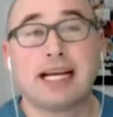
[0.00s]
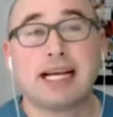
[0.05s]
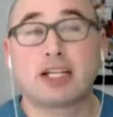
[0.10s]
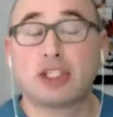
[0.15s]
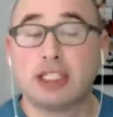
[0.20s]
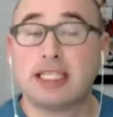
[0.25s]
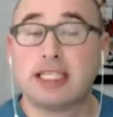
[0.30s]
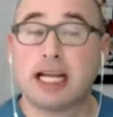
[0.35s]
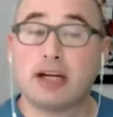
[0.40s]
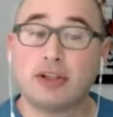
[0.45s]
it
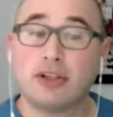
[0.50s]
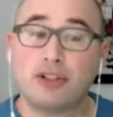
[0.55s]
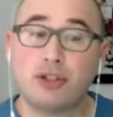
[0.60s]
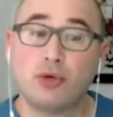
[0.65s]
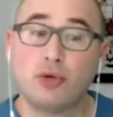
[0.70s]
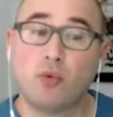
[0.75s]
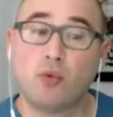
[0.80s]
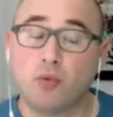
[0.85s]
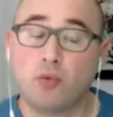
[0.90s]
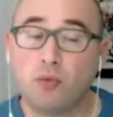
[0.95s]
actually
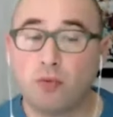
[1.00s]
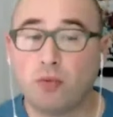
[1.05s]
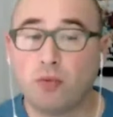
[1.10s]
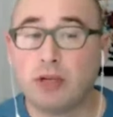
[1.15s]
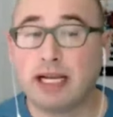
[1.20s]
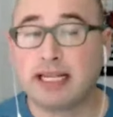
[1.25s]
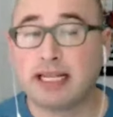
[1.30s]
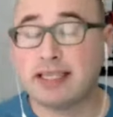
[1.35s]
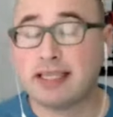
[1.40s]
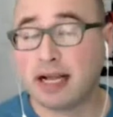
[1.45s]
tells you.
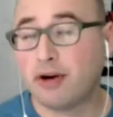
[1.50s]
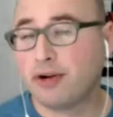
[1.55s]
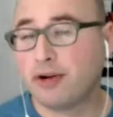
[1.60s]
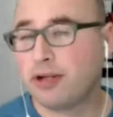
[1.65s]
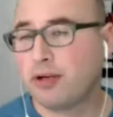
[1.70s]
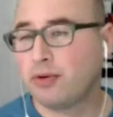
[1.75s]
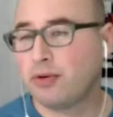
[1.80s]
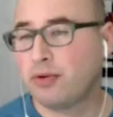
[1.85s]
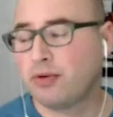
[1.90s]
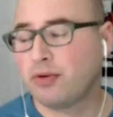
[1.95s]
It can
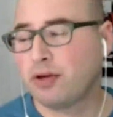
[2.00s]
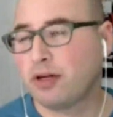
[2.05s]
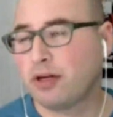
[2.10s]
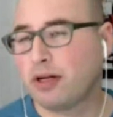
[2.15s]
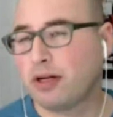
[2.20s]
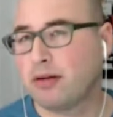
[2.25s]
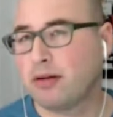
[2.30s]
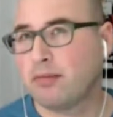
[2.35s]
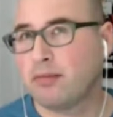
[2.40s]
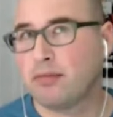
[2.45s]
tell you
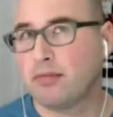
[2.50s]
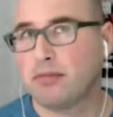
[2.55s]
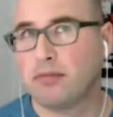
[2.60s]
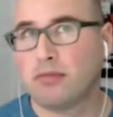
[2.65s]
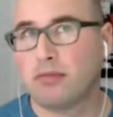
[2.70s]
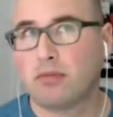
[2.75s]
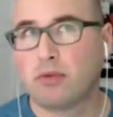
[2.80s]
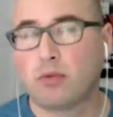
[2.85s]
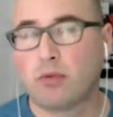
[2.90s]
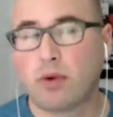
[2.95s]

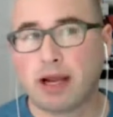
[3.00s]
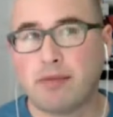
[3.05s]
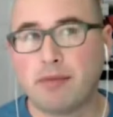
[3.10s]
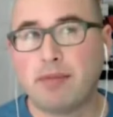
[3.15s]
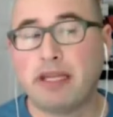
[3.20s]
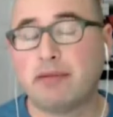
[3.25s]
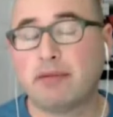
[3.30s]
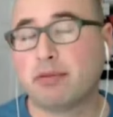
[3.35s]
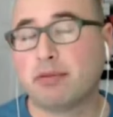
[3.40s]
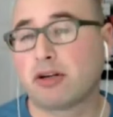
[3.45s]
um,
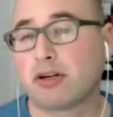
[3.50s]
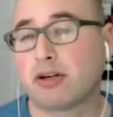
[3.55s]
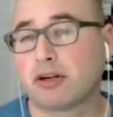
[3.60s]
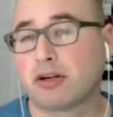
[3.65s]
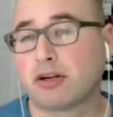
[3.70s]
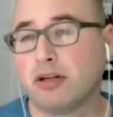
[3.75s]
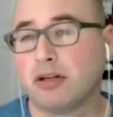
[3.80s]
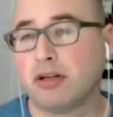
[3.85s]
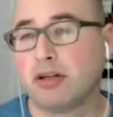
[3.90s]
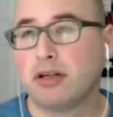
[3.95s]
when people
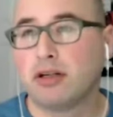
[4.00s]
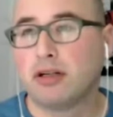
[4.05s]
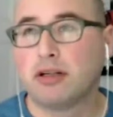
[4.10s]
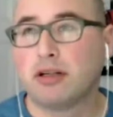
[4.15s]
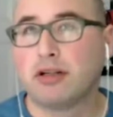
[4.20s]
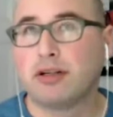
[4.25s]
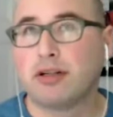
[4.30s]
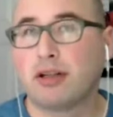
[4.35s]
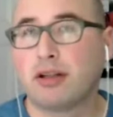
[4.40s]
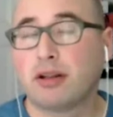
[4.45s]
are
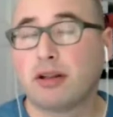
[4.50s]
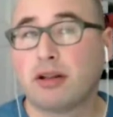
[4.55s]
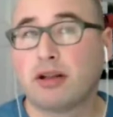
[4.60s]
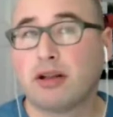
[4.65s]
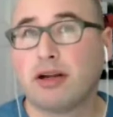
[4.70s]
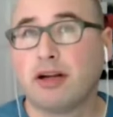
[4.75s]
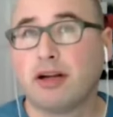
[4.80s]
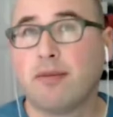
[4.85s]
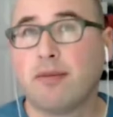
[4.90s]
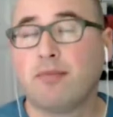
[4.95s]

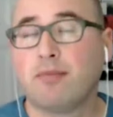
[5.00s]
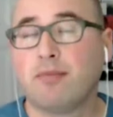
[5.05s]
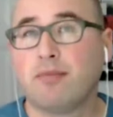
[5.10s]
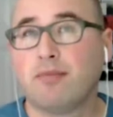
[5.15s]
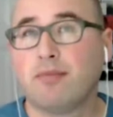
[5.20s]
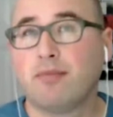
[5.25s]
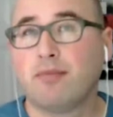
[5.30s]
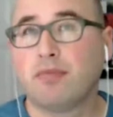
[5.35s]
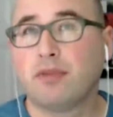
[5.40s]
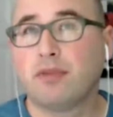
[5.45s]

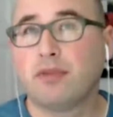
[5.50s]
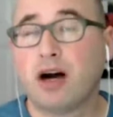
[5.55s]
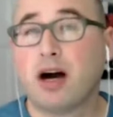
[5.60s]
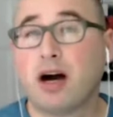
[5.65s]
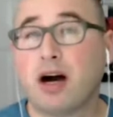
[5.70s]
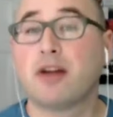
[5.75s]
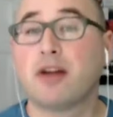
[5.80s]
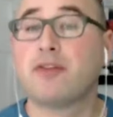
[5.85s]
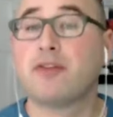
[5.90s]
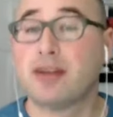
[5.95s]
um,
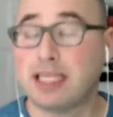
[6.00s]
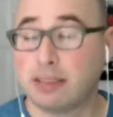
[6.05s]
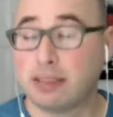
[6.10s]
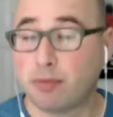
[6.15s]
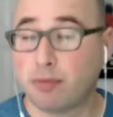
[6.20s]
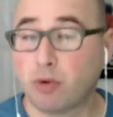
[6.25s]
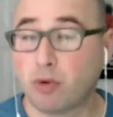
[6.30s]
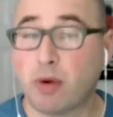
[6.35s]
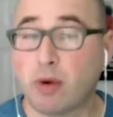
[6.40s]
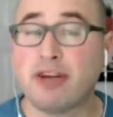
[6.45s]
on
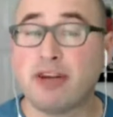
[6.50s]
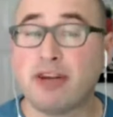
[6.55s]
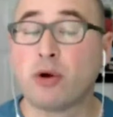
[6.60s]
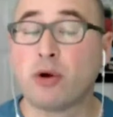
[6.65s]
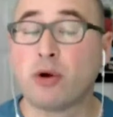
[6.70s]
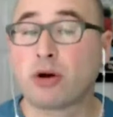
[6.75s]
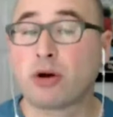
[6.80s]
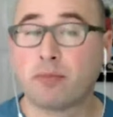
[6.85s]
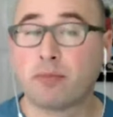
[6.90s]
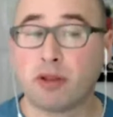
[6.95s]
Facebook, when
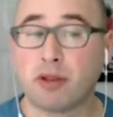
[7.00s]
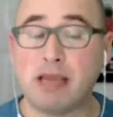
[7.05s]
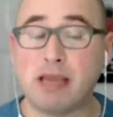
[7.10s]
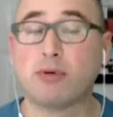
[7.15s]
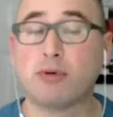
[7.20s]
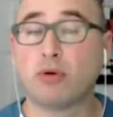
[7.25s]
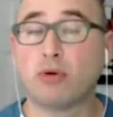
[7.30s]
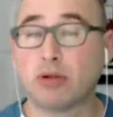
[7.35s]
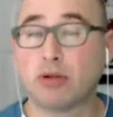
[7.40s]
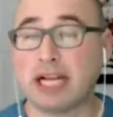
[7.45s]
your the
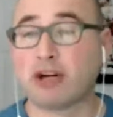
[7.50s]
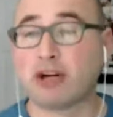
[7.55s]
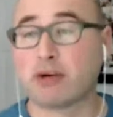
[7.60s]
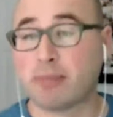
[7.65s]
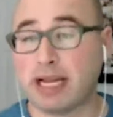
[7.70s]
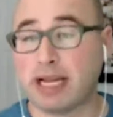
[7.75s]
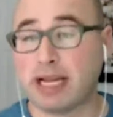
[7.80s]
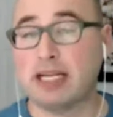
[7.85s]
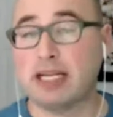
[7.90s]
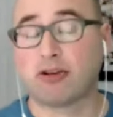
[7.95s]
people who like
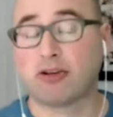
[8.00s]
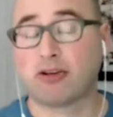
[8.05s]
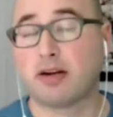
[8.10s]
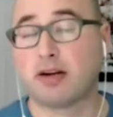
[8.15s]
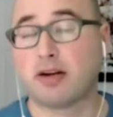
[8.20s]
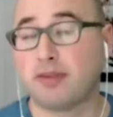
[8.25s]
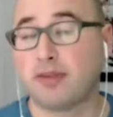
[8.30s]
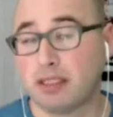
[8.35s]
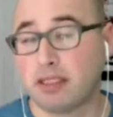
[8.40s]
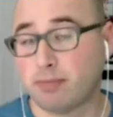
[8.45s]
your page are
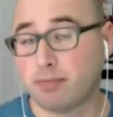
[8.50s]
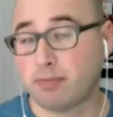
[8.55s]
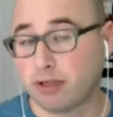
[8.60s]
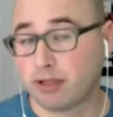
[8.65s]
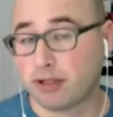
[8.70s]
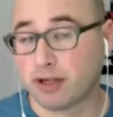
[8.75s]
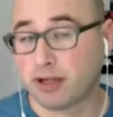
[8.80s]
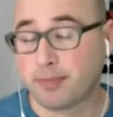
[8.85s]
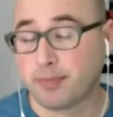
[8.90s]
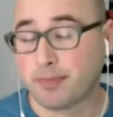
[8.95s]
on
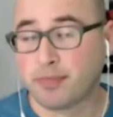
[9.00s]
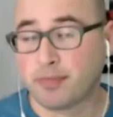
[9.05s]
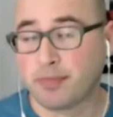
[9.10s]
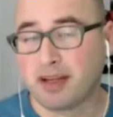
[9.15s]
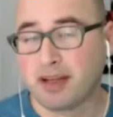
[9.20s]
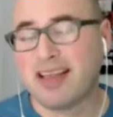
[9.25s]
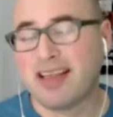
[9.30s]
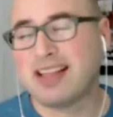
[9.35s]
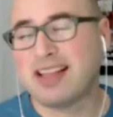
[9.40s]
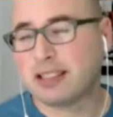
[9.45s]
Facebook,
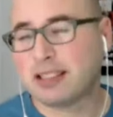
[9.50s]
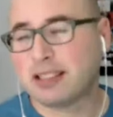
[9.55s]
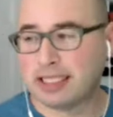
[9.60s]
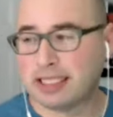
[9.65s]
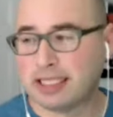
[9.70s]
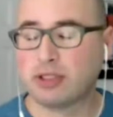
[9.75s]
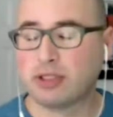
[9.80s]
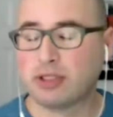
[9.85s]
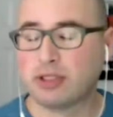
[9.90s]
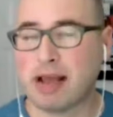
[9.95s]
and this
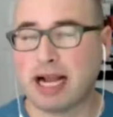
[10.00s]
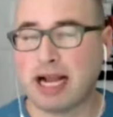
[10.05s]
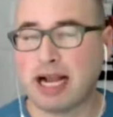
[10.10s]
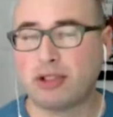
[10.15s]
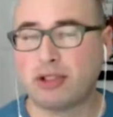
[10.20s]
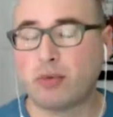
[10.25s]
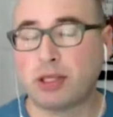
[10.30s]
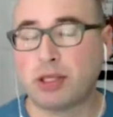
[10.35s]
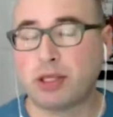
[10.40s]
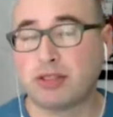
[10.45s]
this goes
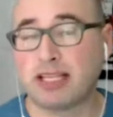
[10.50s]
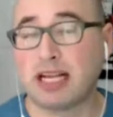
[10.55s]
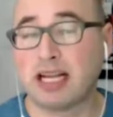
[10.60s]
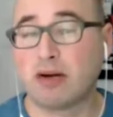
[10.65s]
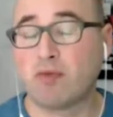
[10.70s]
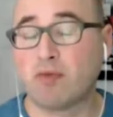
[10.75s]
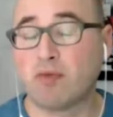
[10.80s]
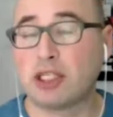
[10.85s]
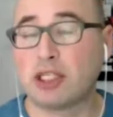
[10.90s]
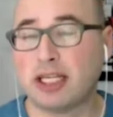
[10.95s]
back to what you were
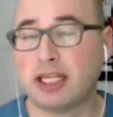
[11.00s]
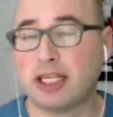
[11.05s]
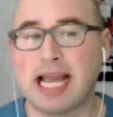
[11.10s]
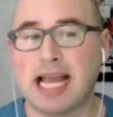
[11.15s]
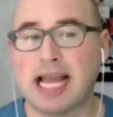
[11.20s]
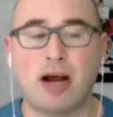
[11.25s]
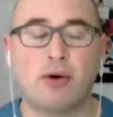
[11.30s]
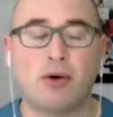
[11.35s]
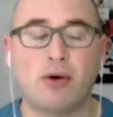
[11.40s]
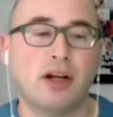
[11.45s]
saying
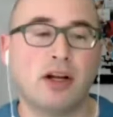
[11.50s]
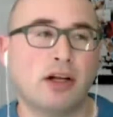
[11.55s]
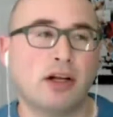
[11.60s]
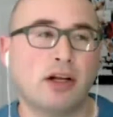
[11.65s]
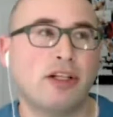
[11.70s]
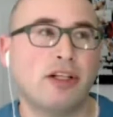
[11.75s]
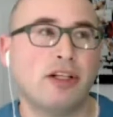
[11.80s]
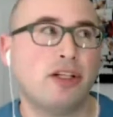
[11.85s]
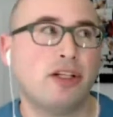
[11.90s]
originally, how